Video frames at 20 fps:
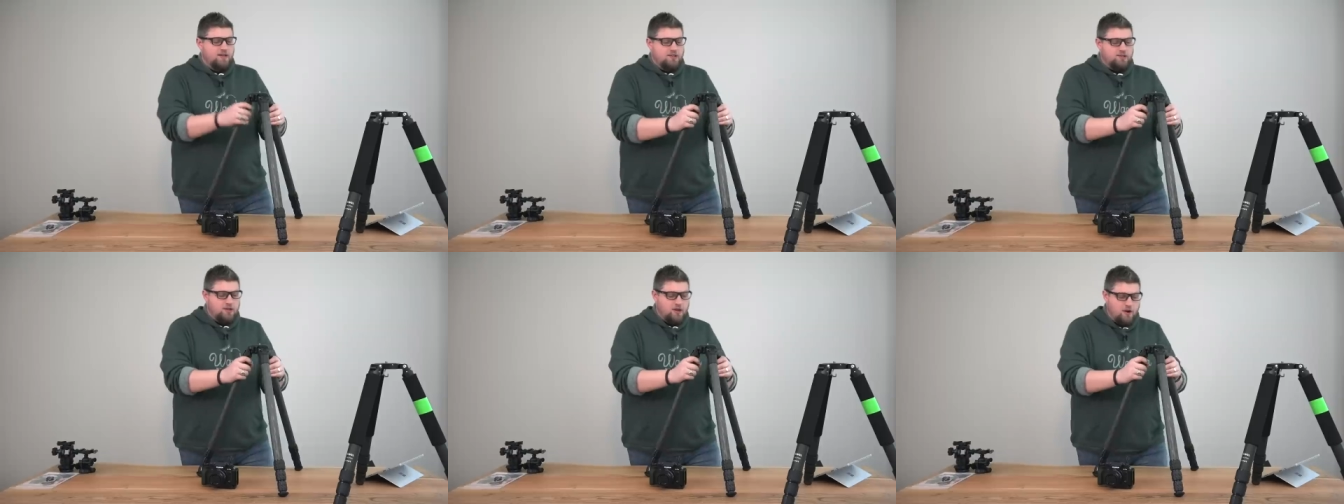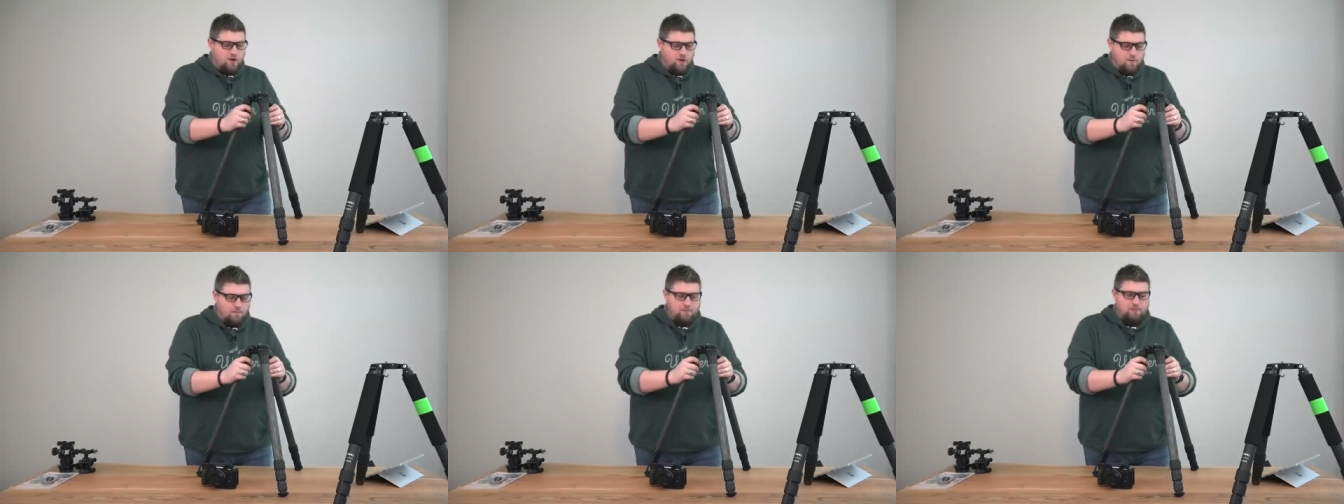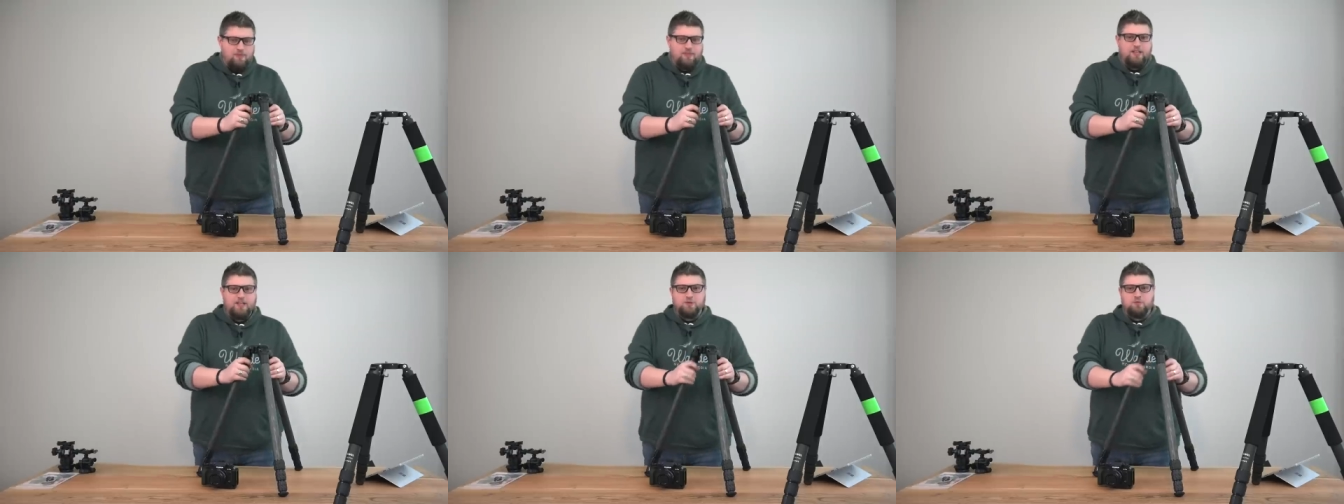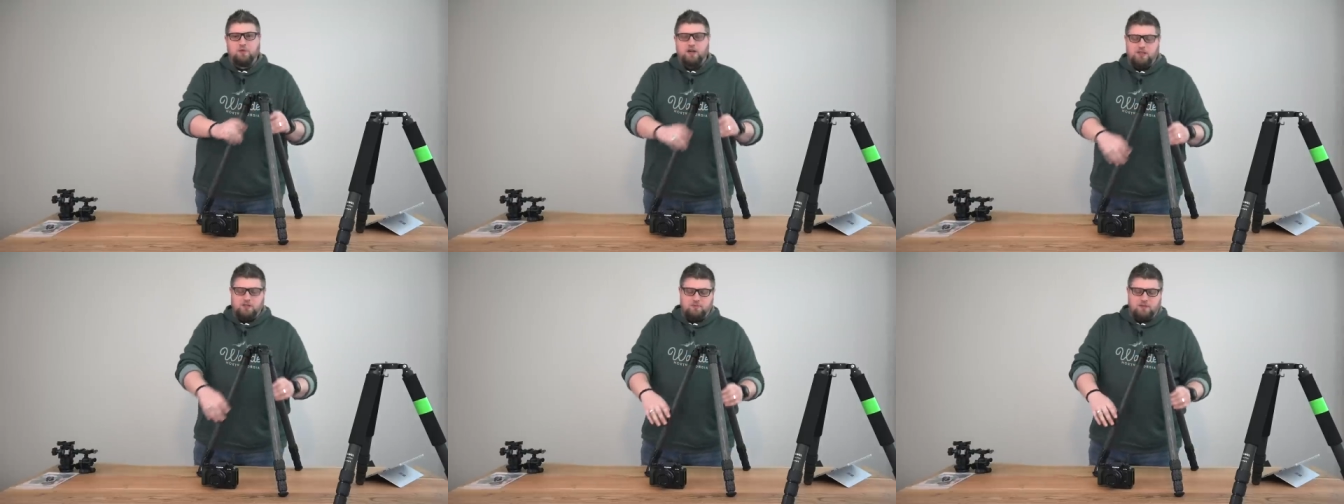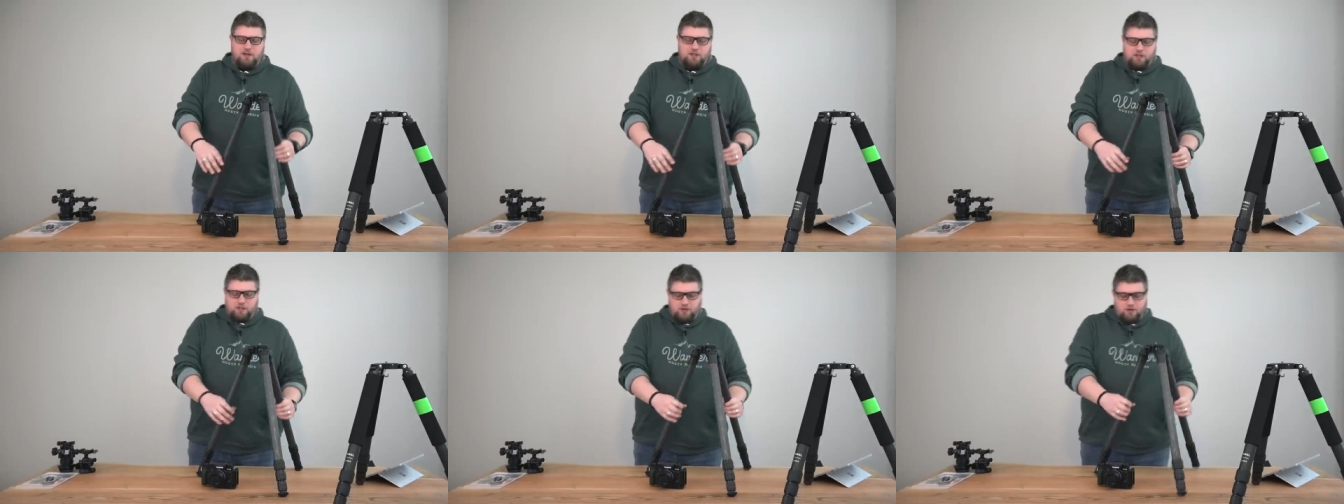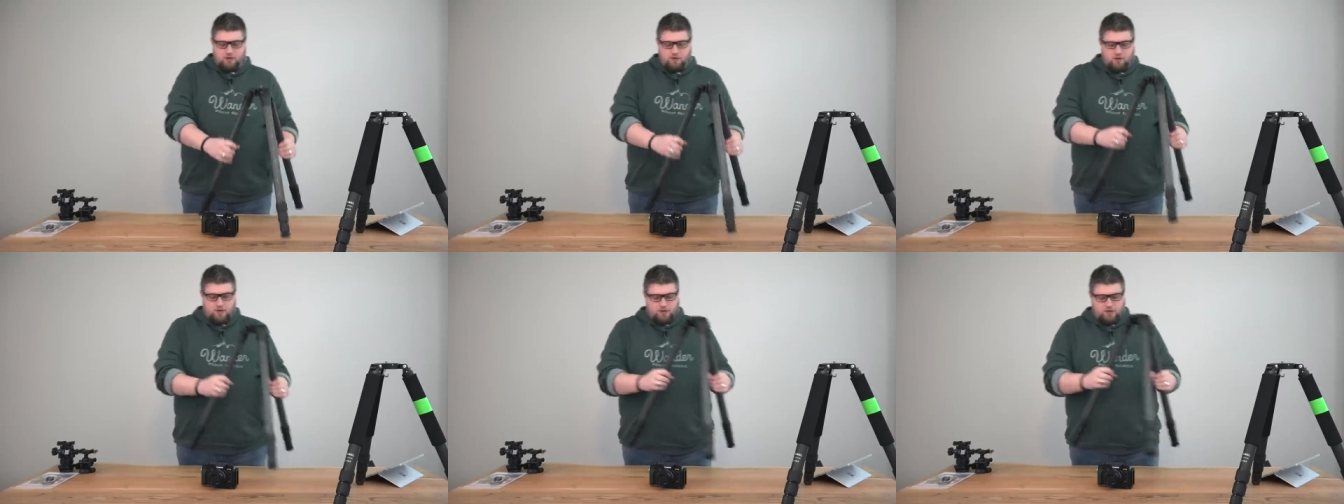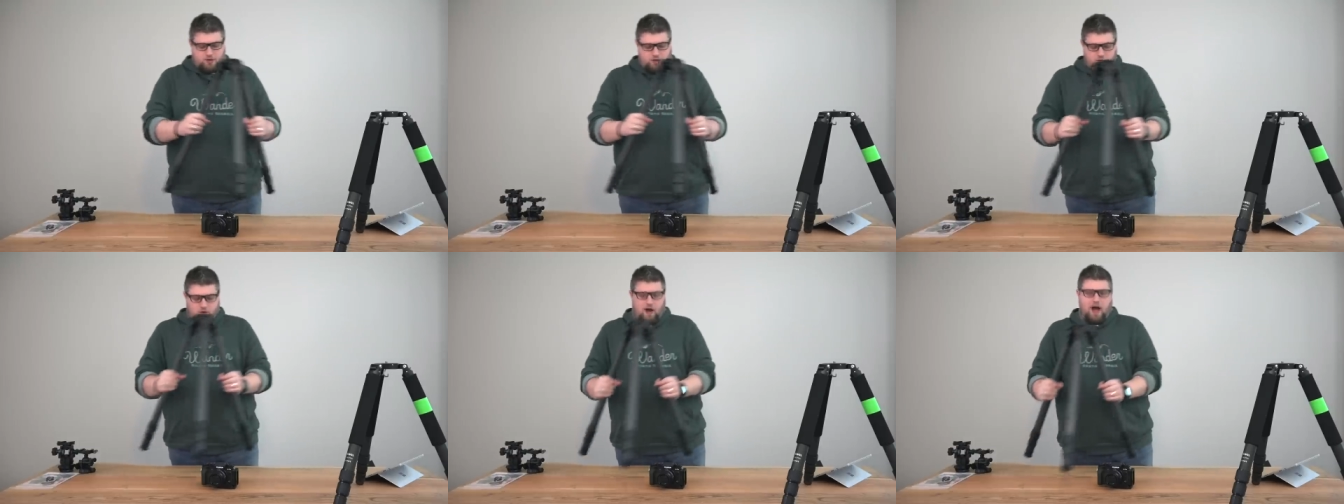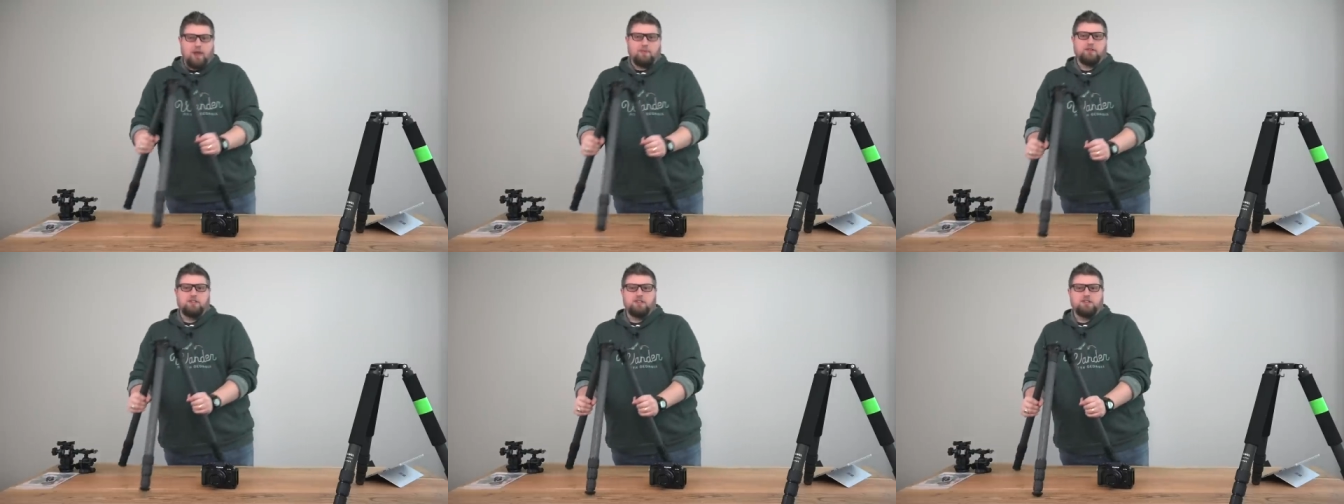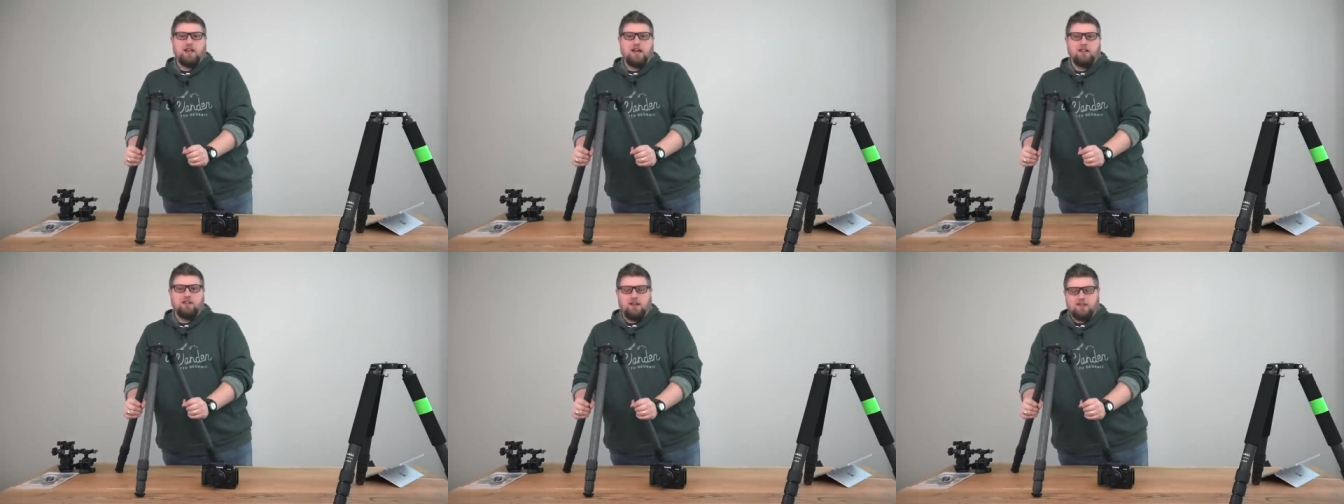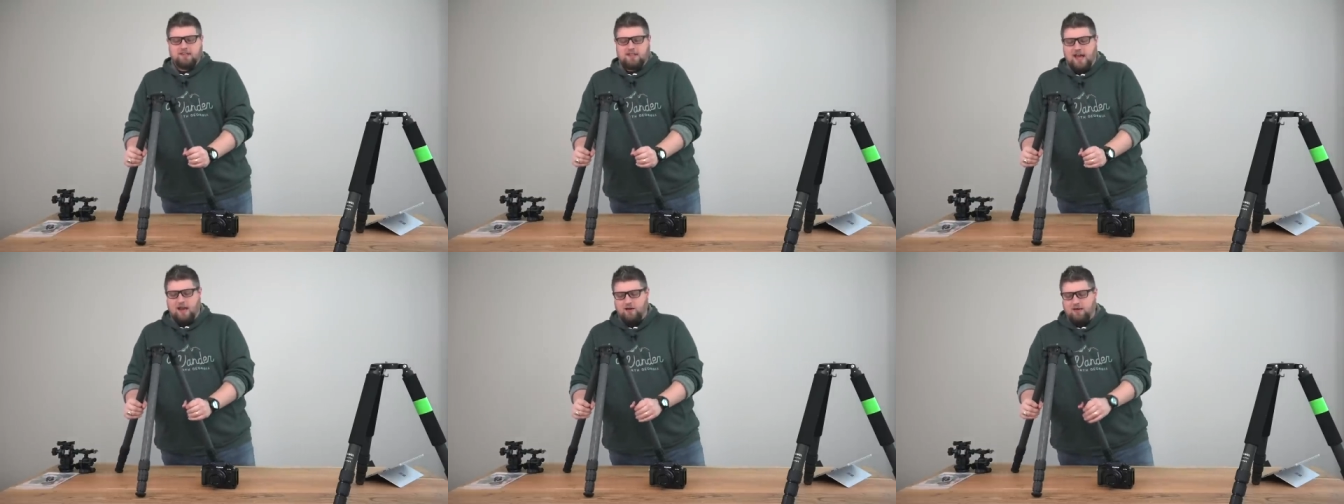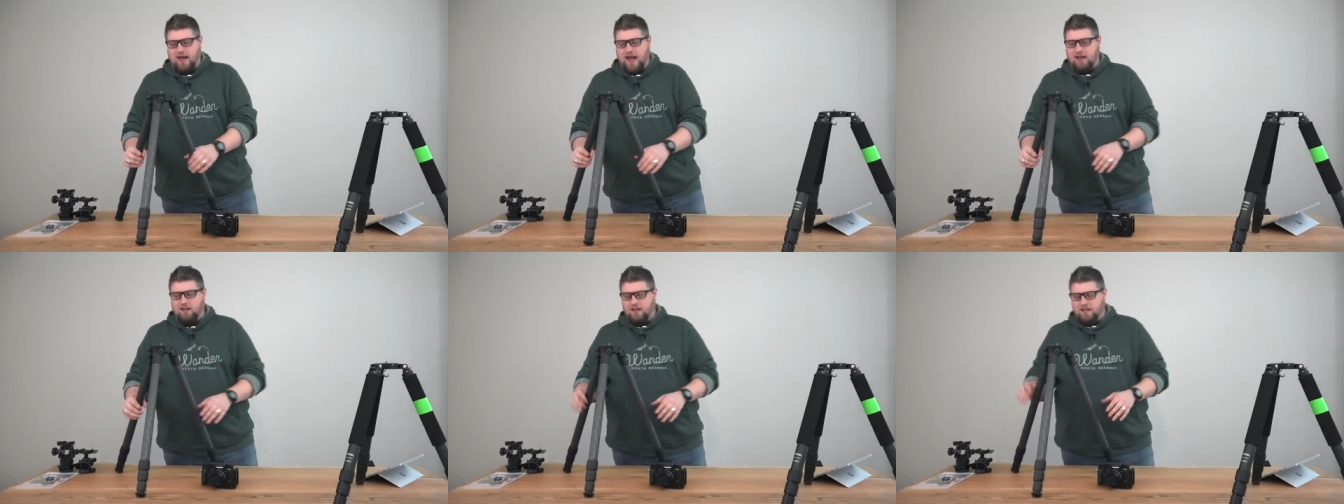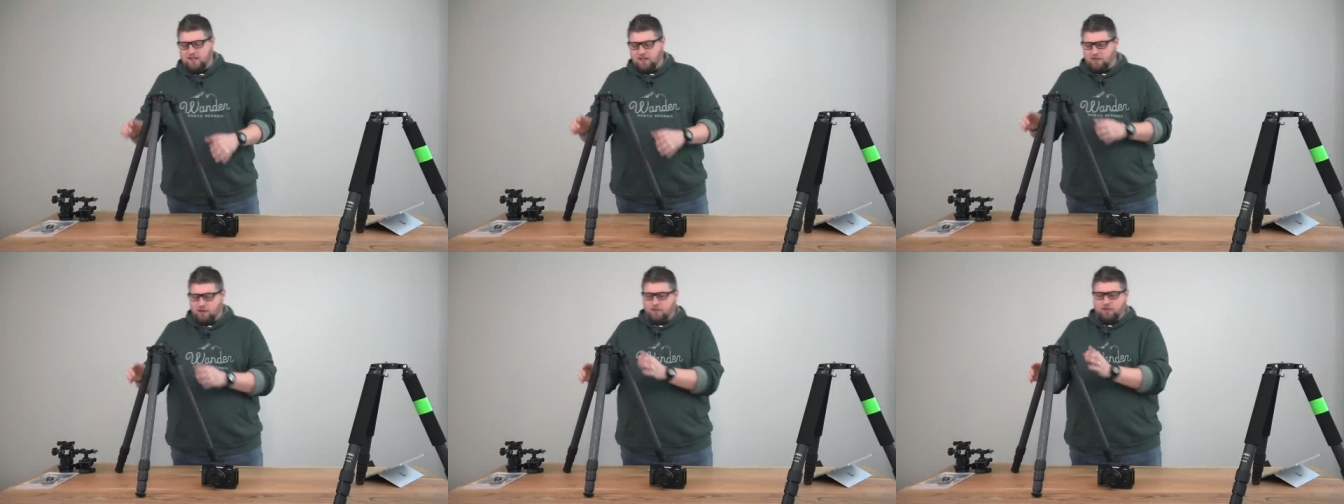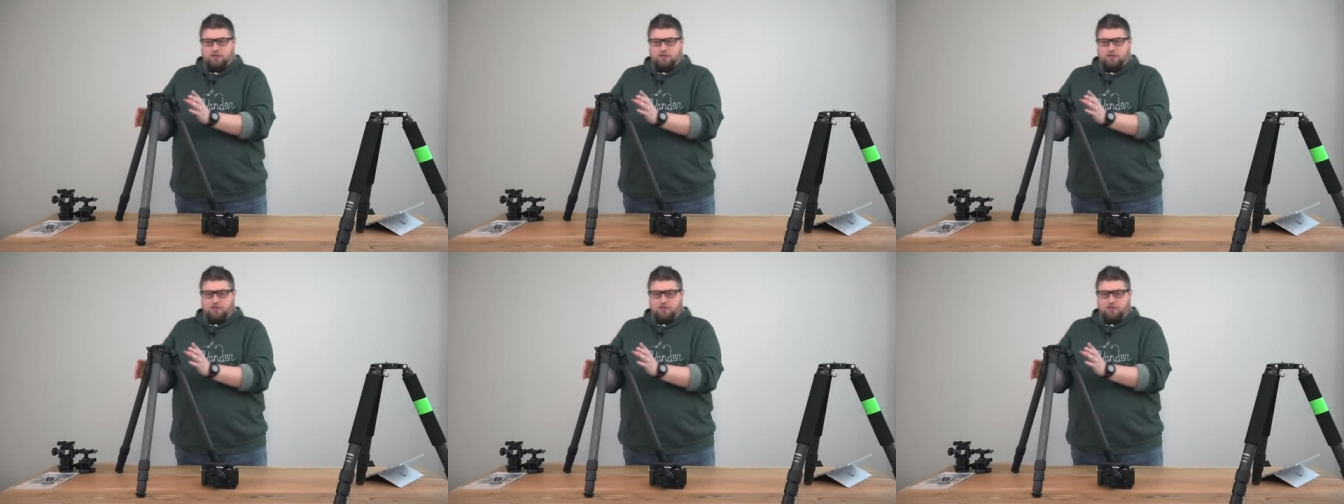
So this brings me to two options that I looked at. Okay, I looked at their